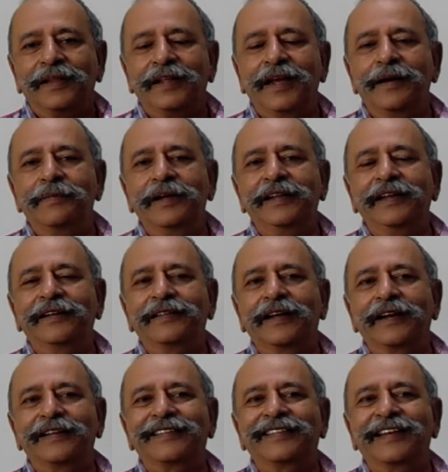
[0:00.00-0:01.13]
The Ahmadiyas
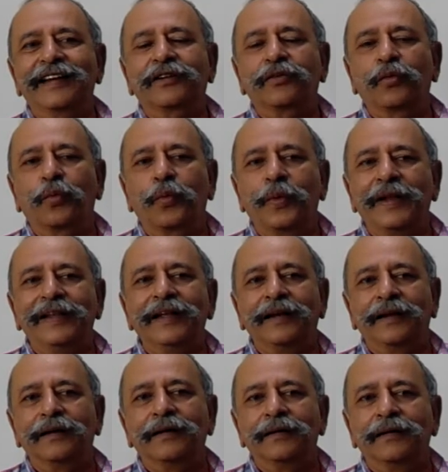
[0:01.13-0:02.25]
are a sect
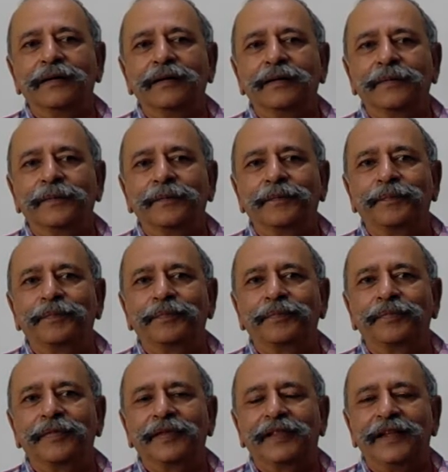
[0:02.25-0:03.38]
within
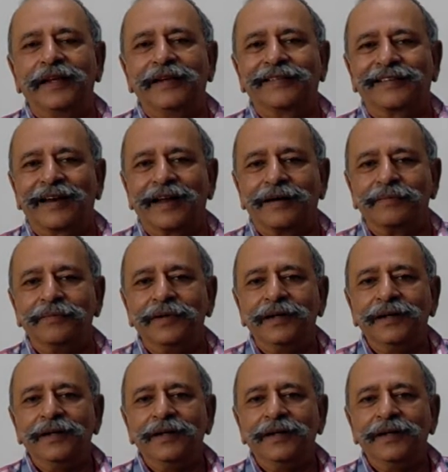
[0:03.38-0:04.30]
the Islam,